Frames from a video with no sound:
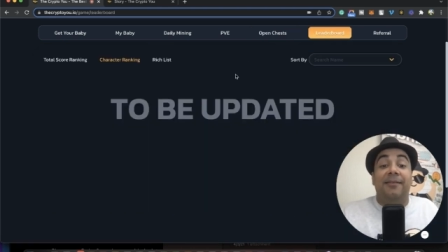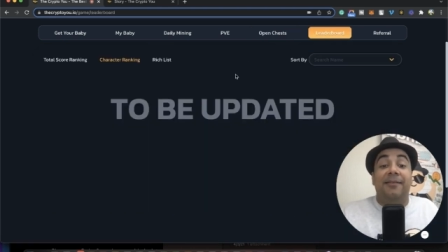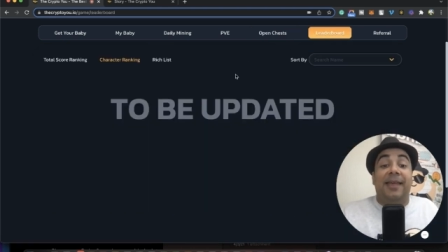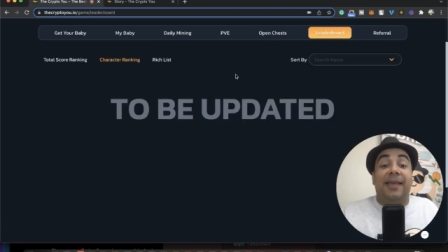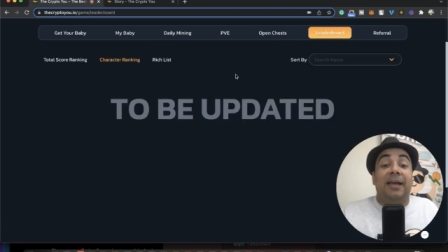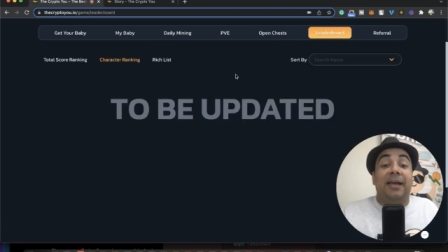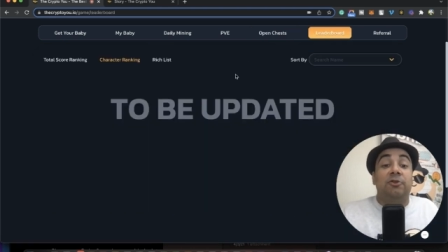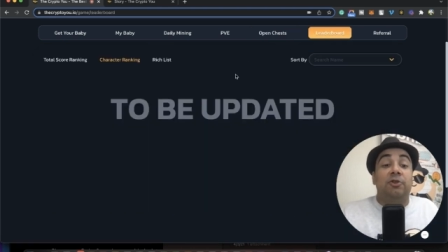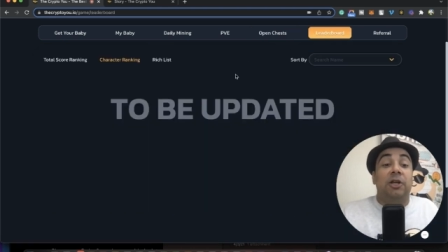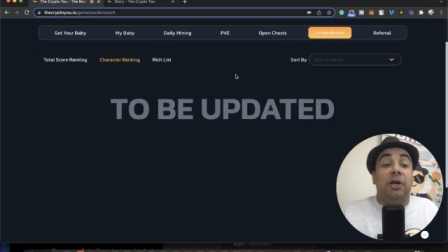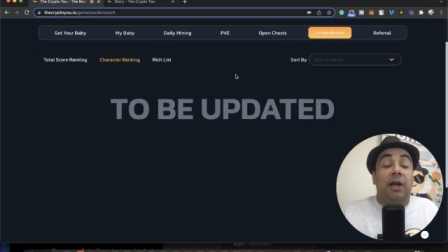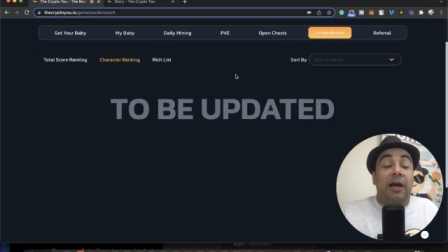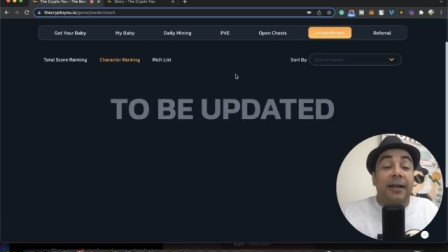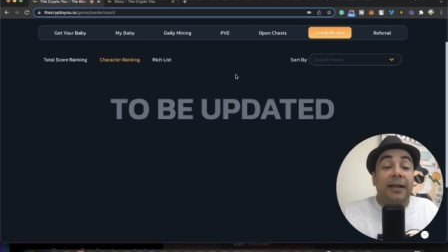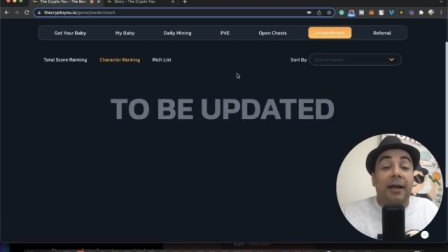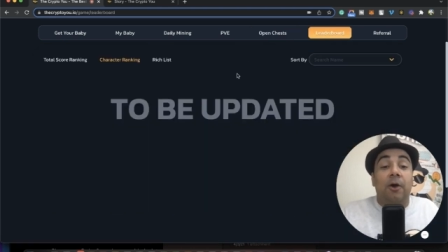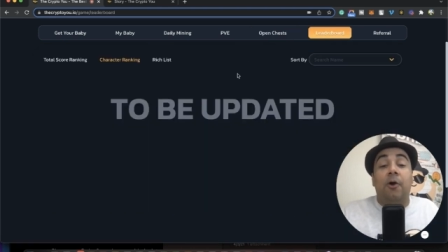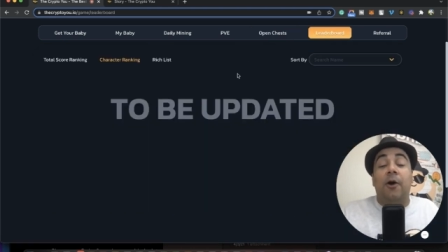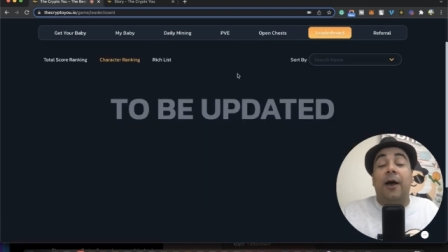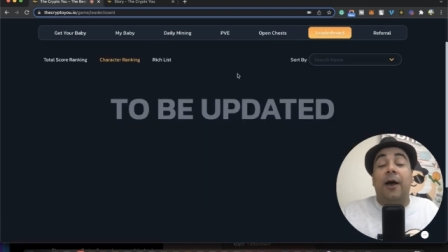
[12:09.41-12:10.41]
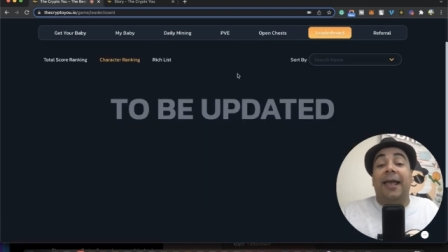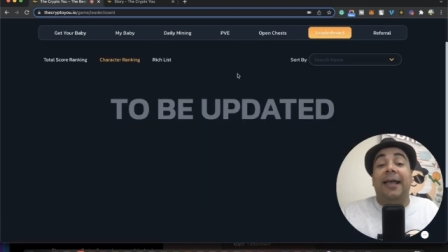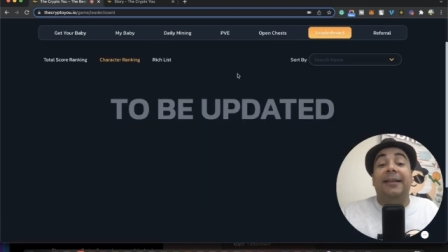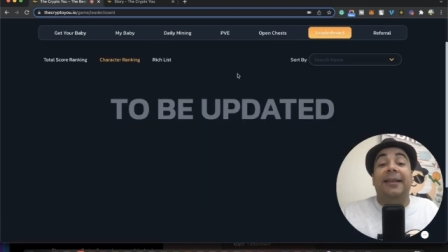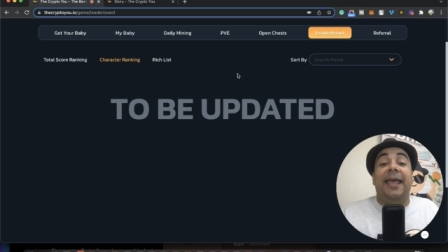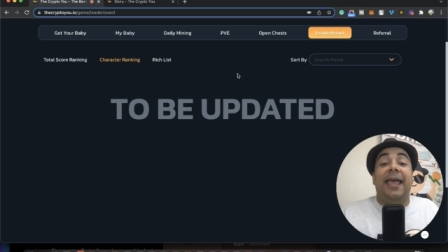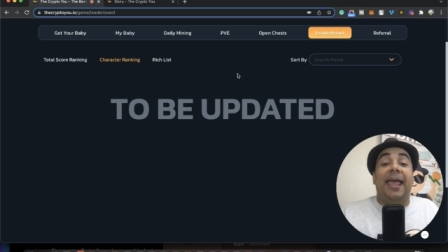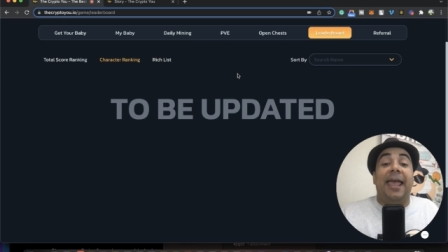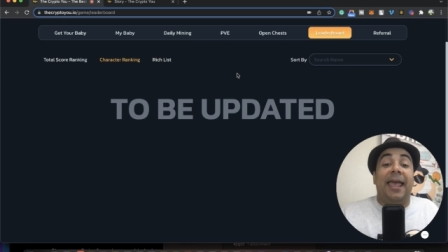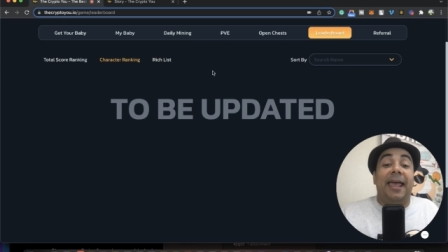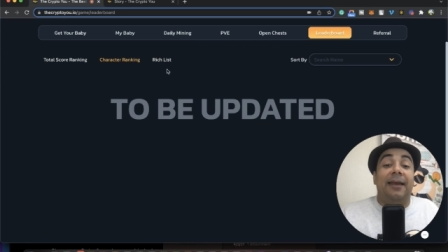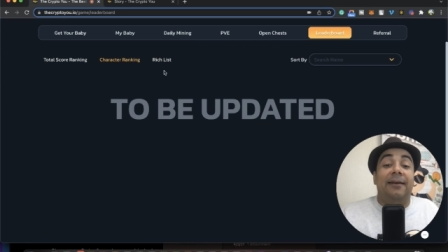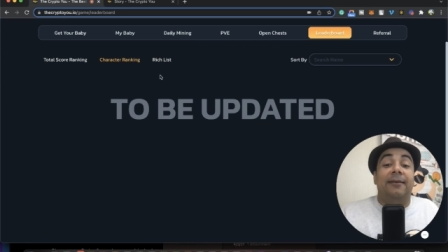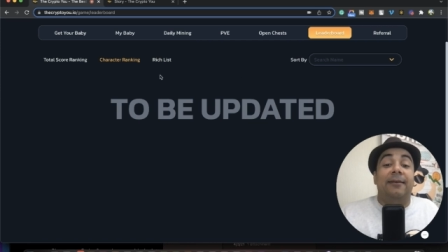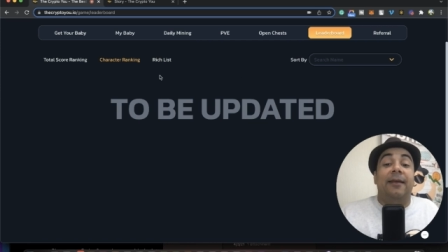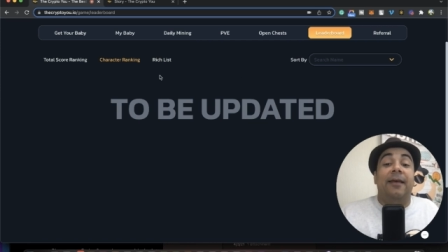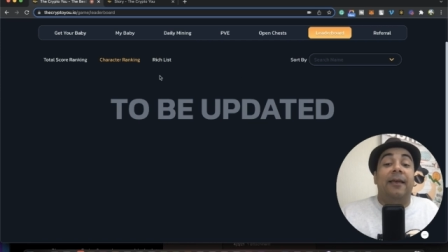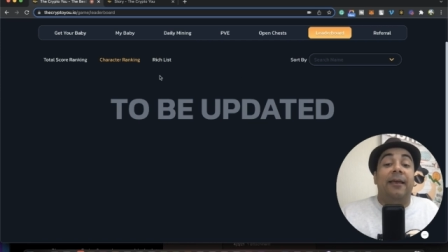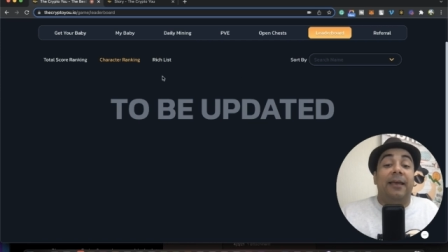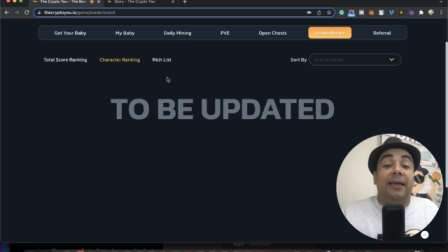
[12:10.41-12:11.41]
they're actually gonna go ahead
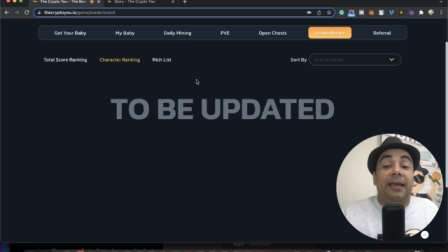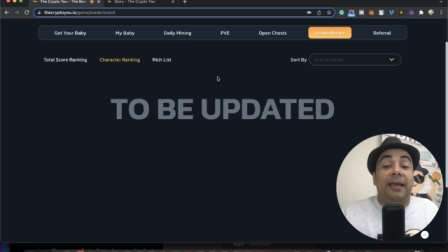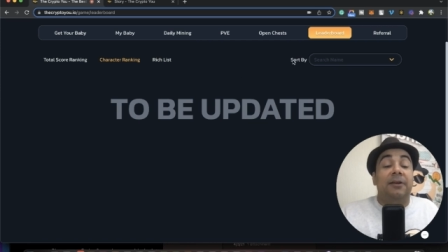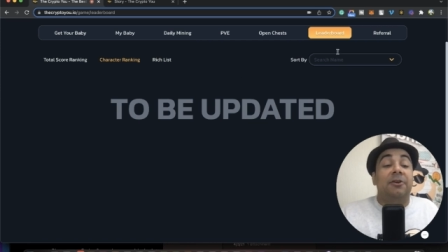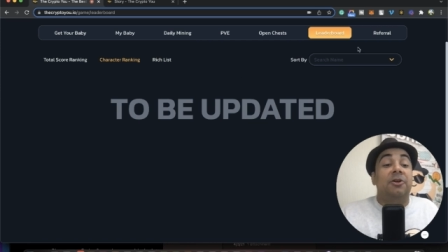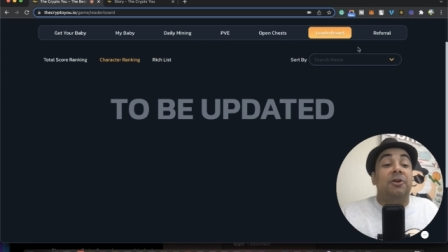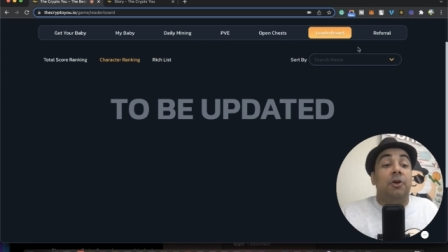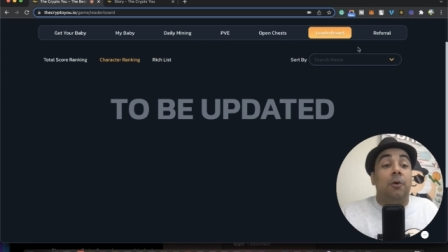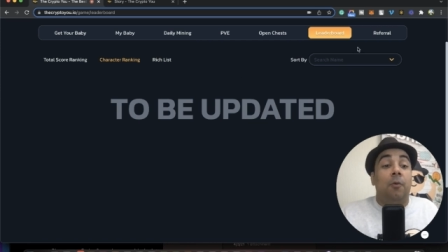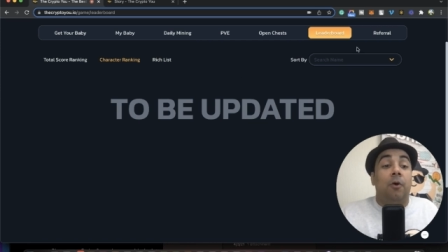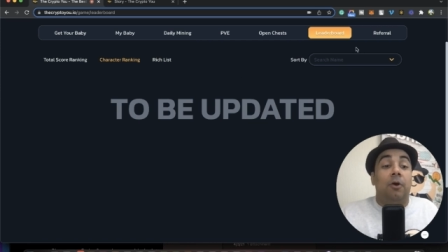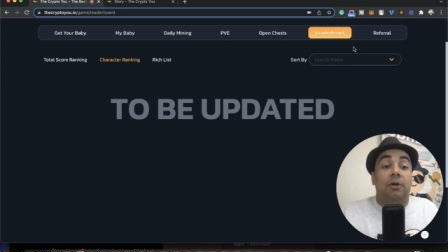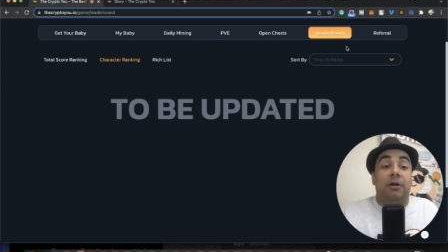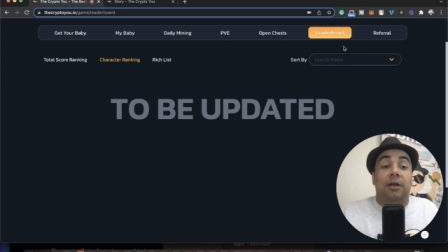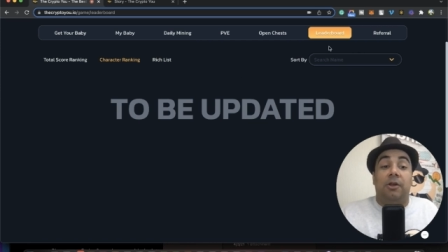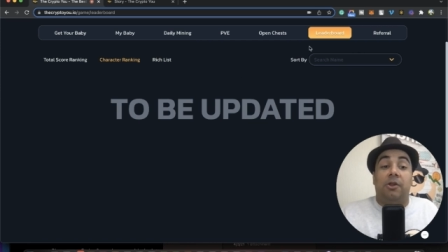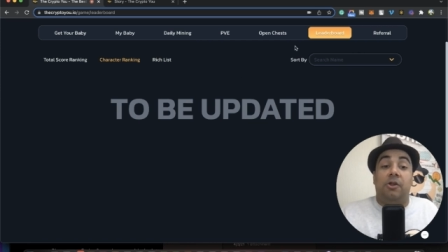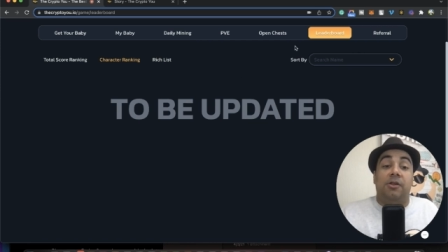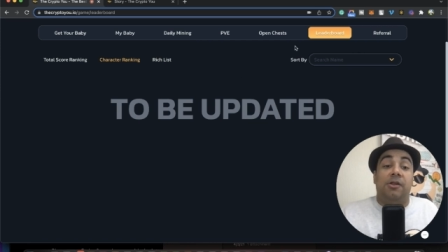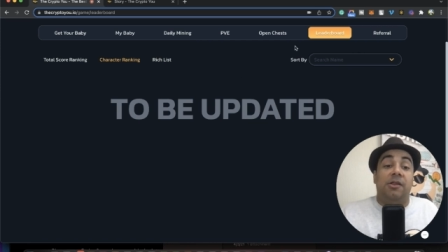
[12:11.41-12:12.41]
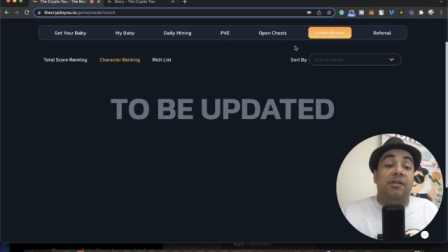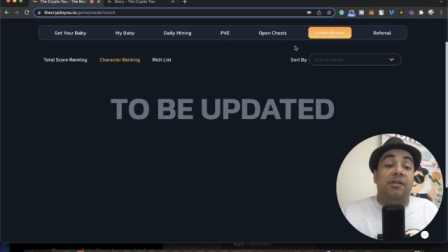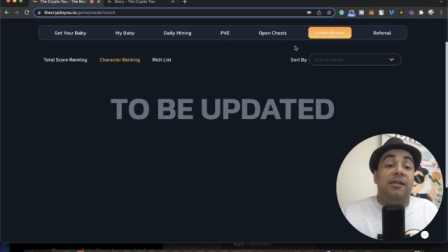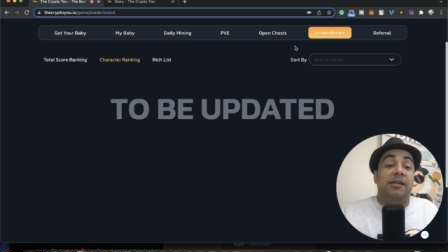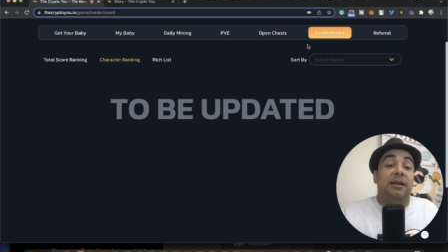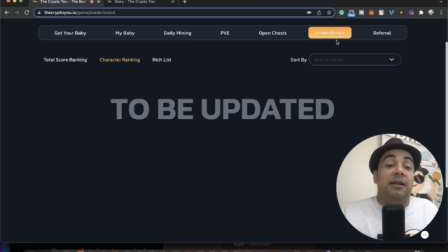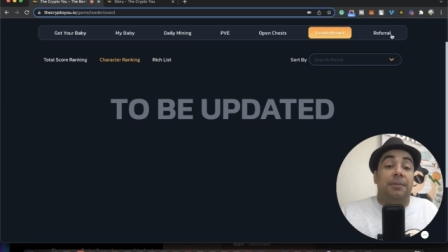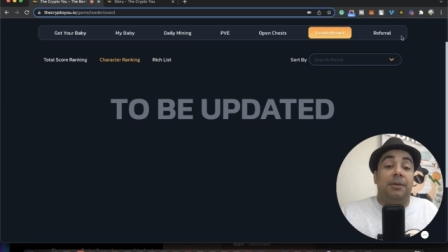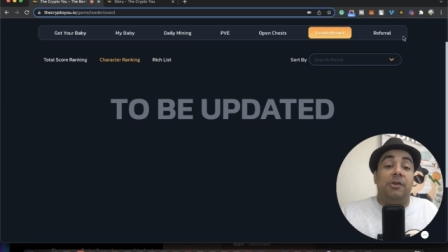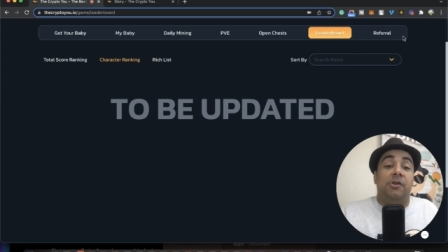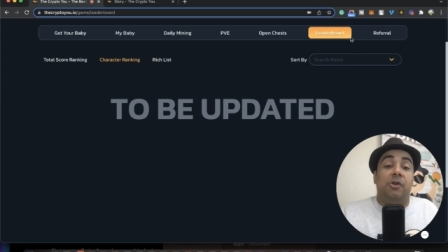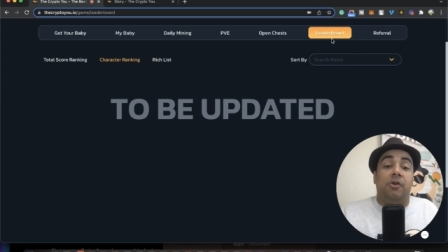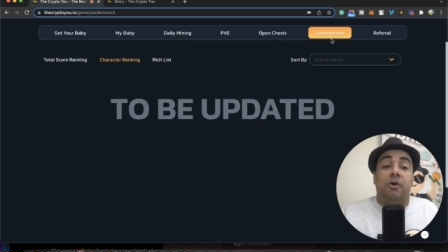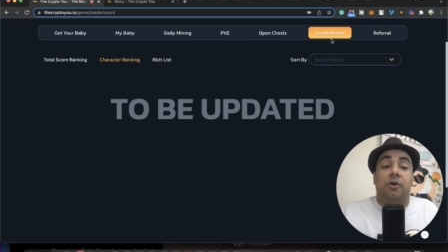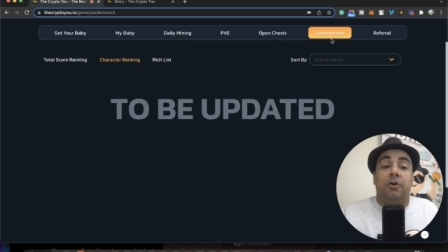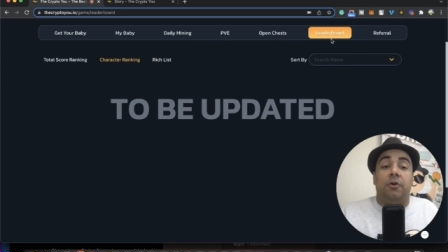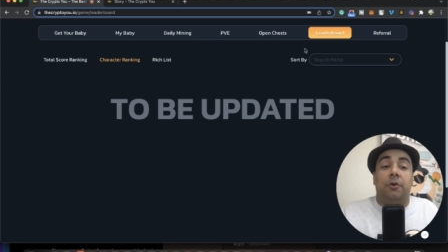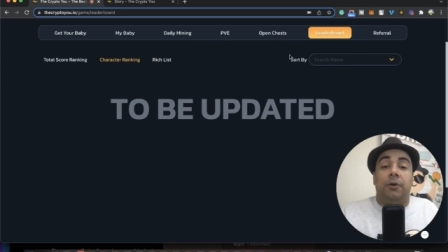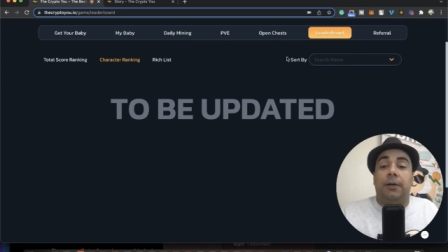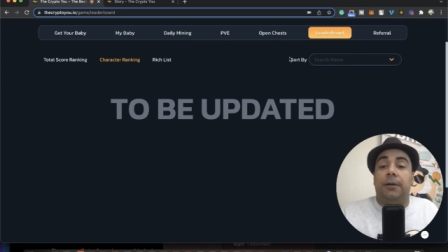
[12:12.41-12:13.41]
and get rewarded. So this is gonna be so
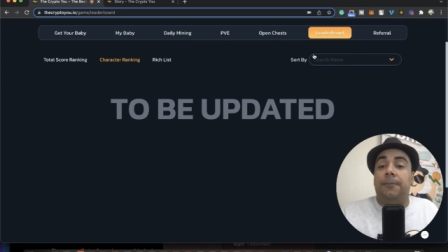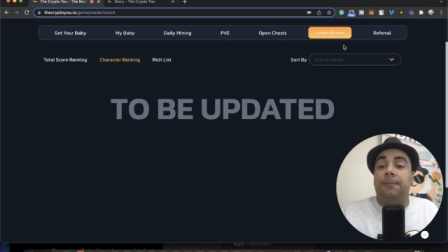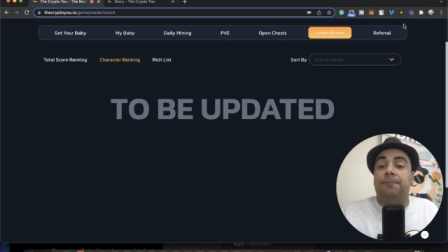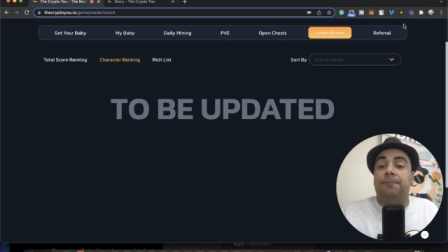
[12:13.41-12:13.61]
cool.